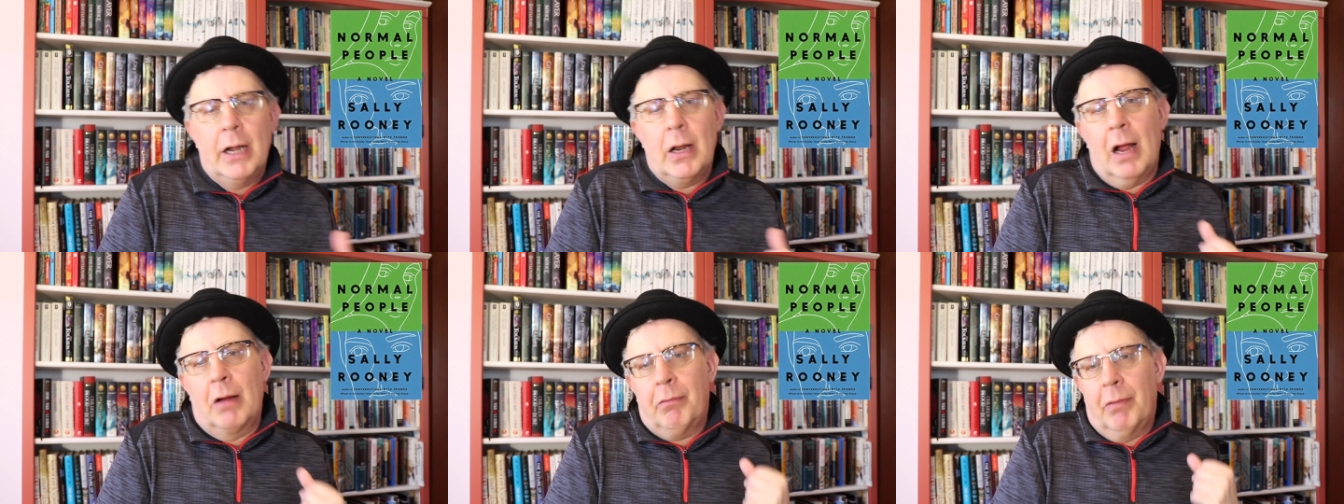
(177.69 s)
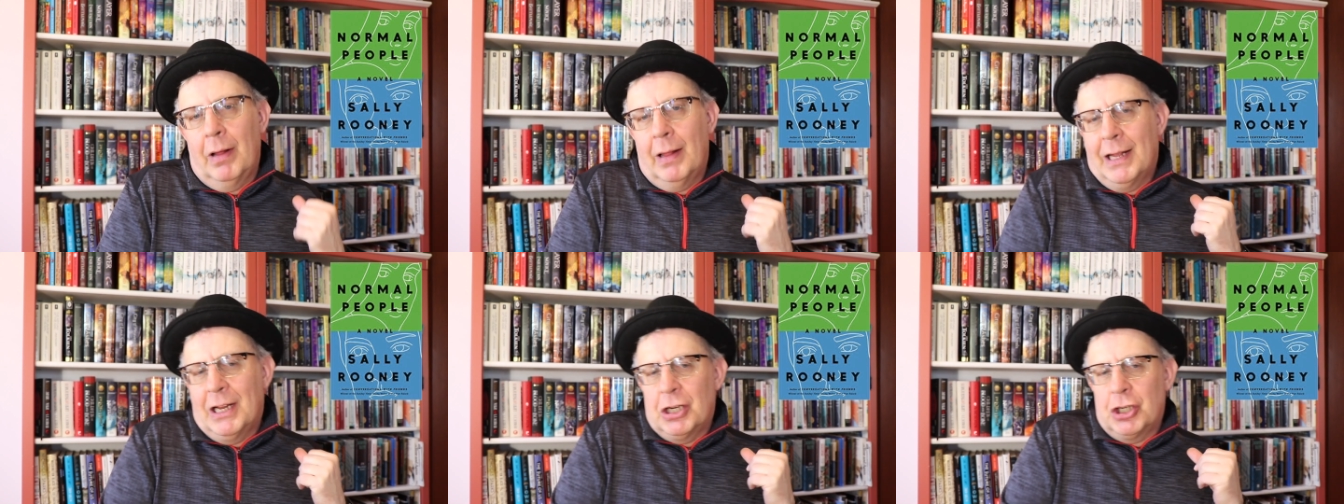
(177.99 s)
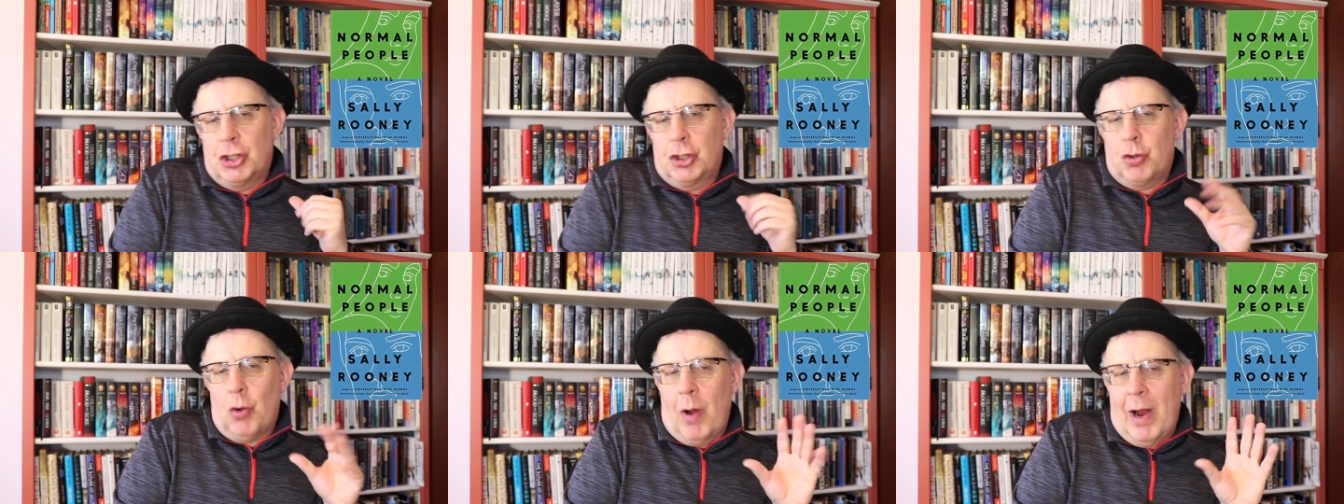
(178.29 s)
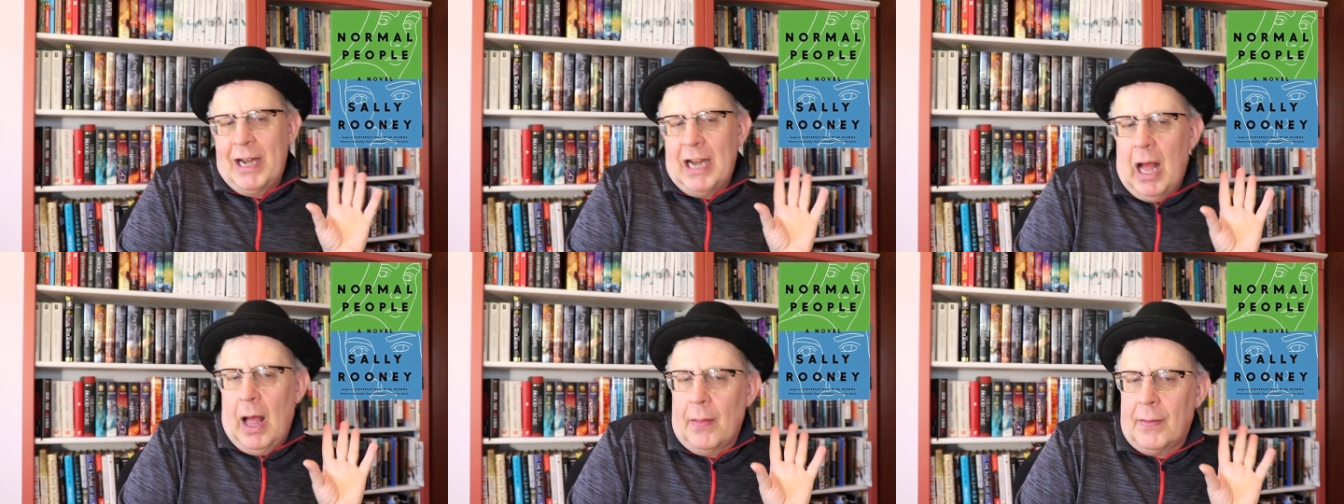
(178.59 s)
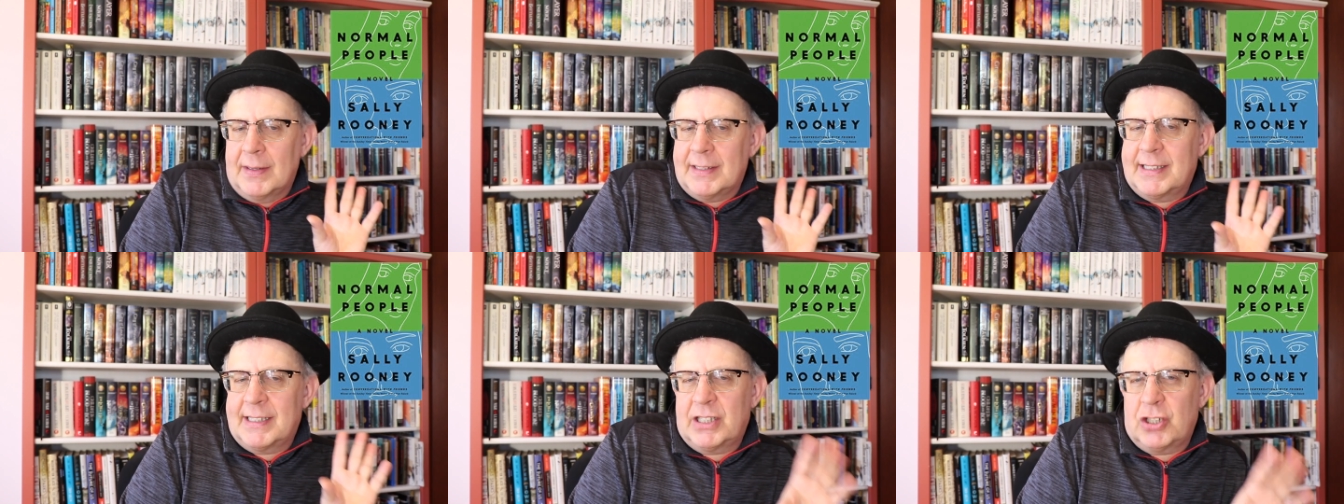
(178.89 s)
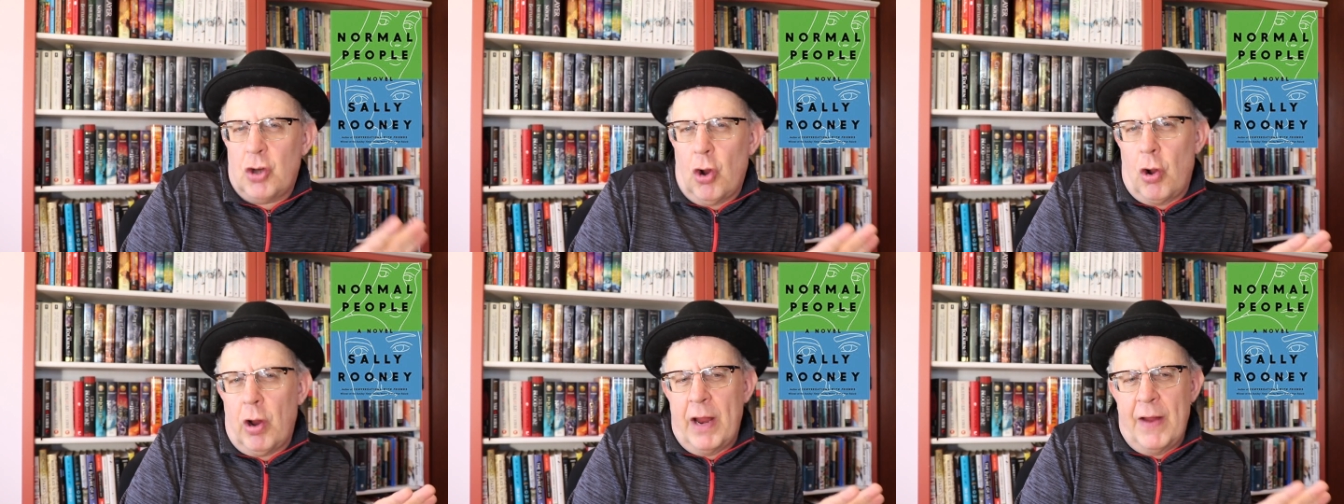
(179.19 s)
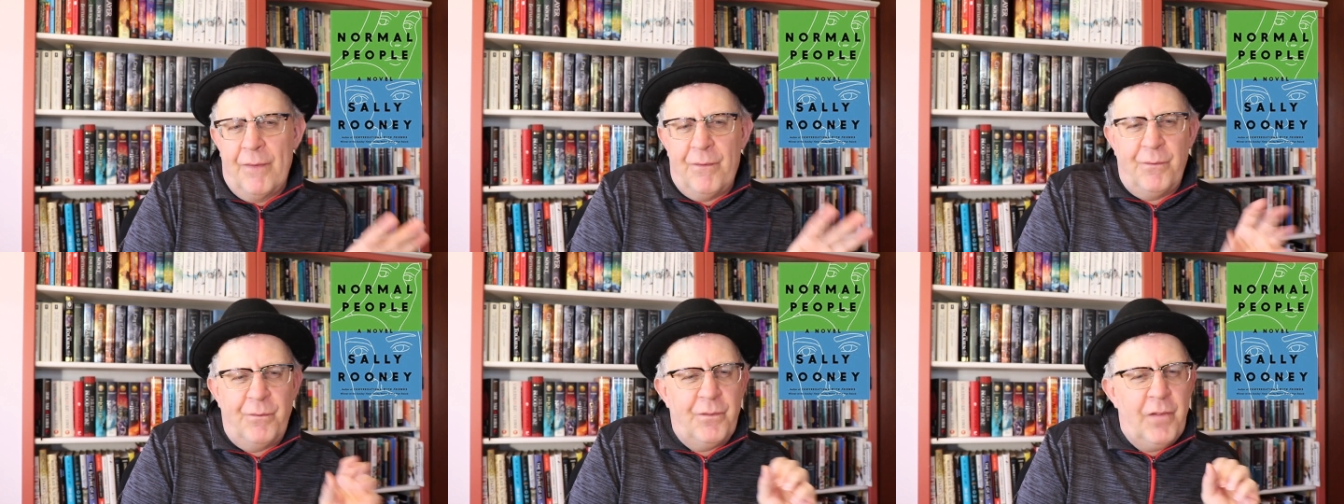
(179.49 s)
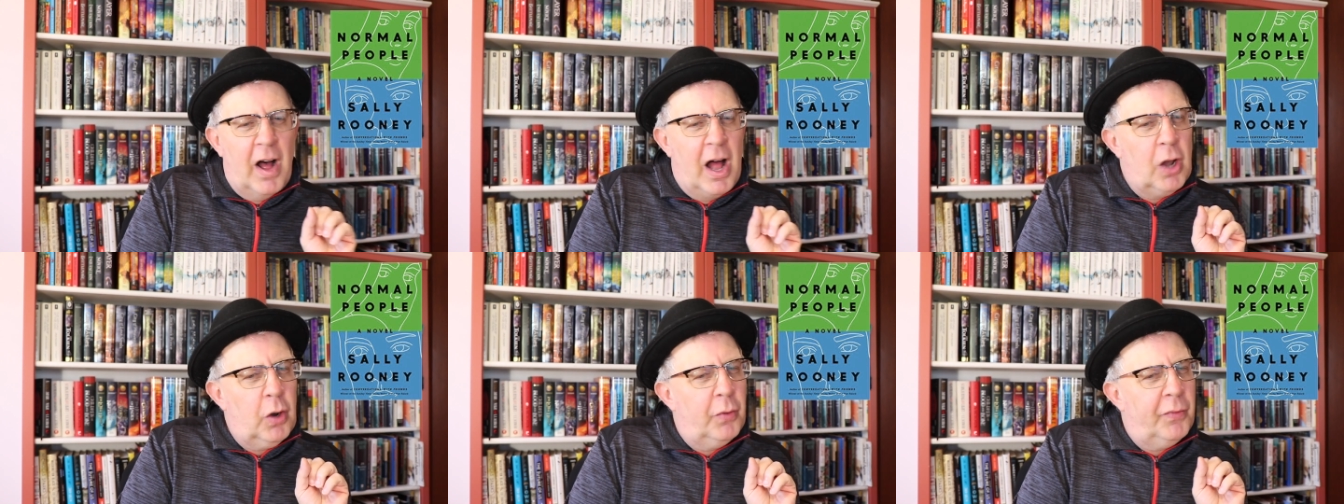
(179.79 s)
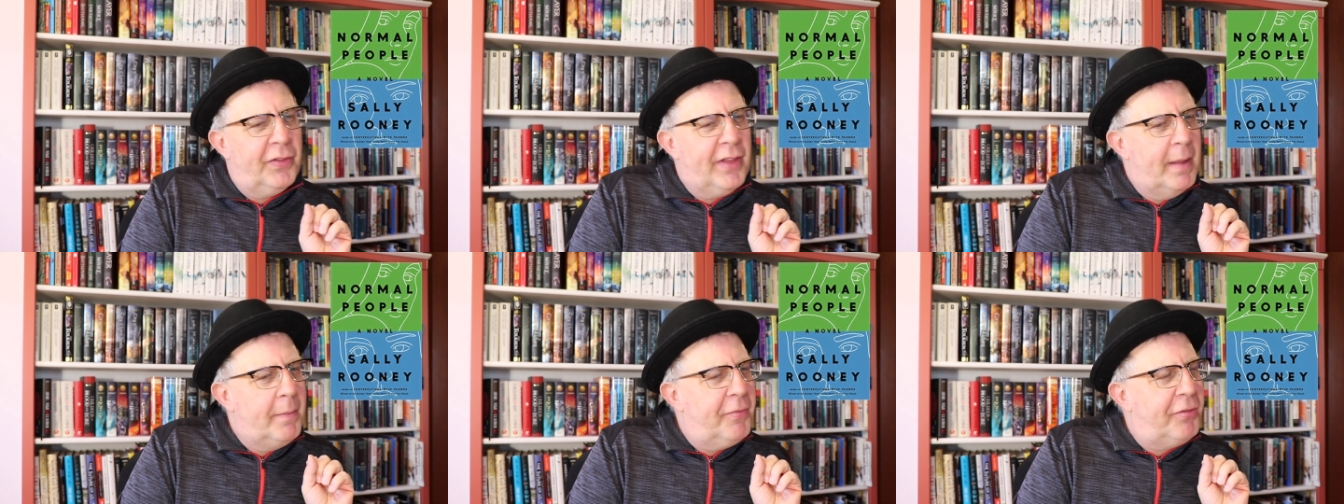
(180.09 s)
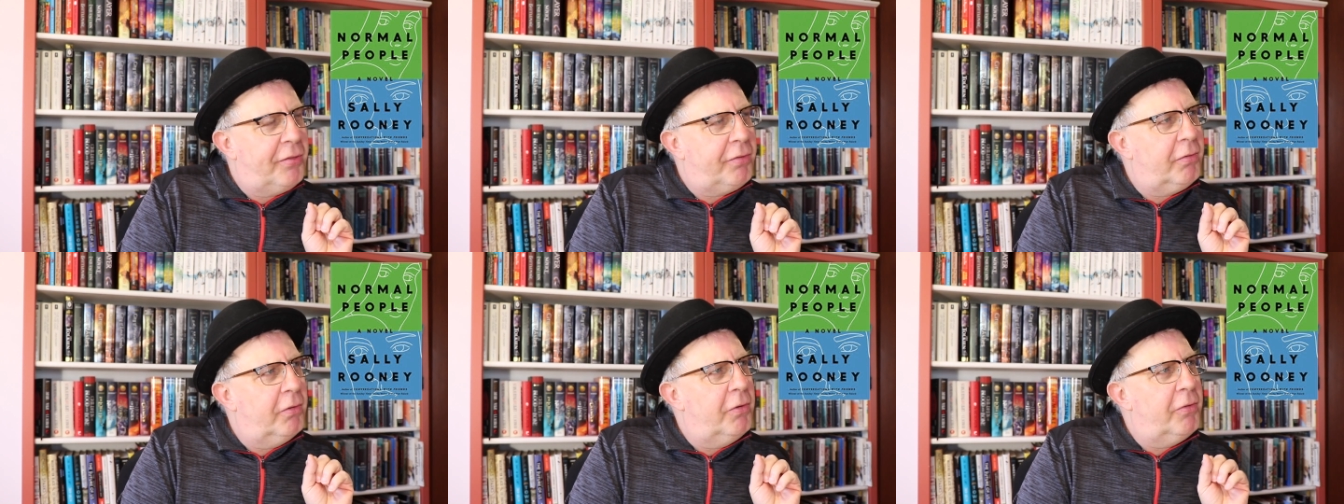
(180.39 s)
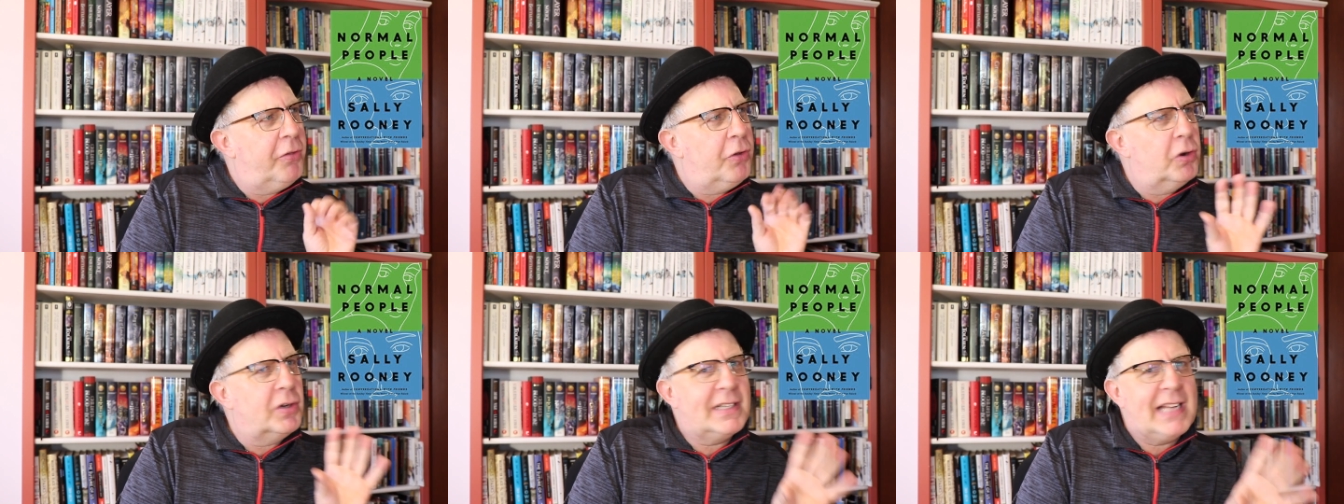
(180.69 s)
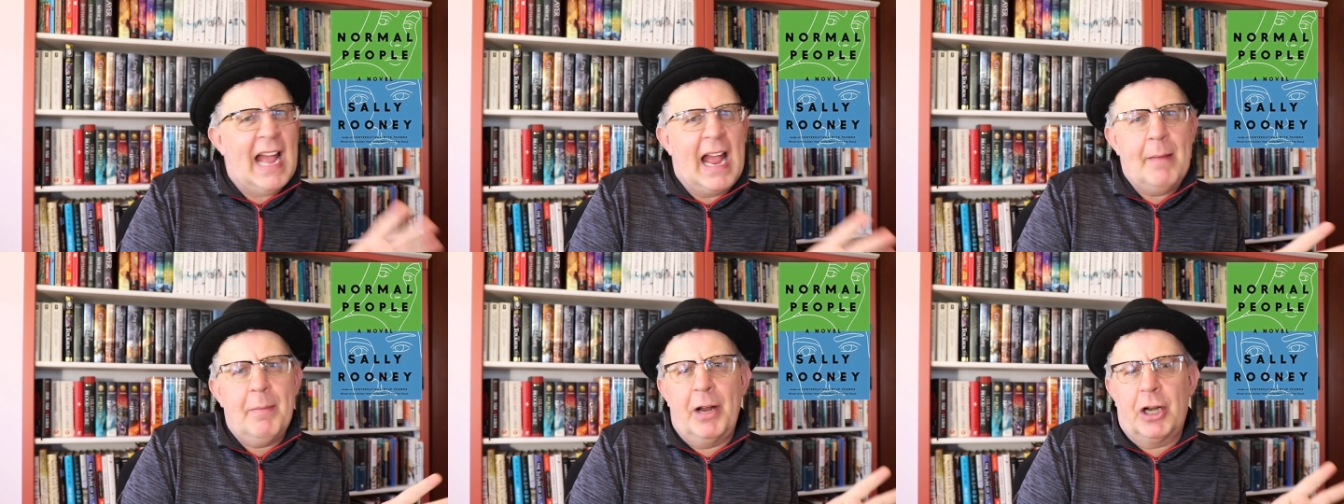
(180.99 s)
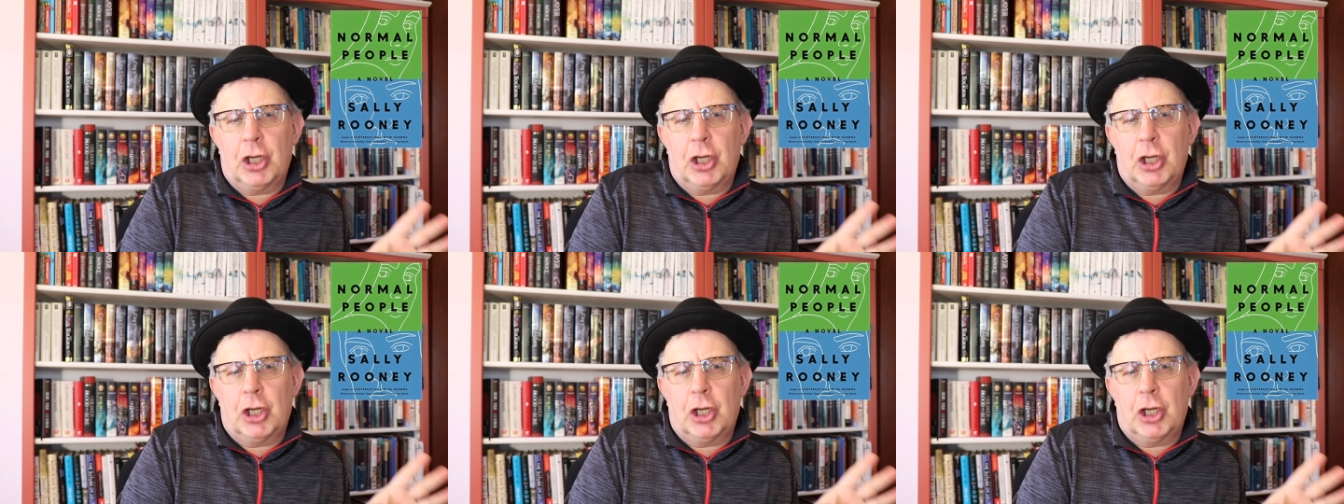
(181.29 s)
Now, I really enjoyed how the story followed them through their time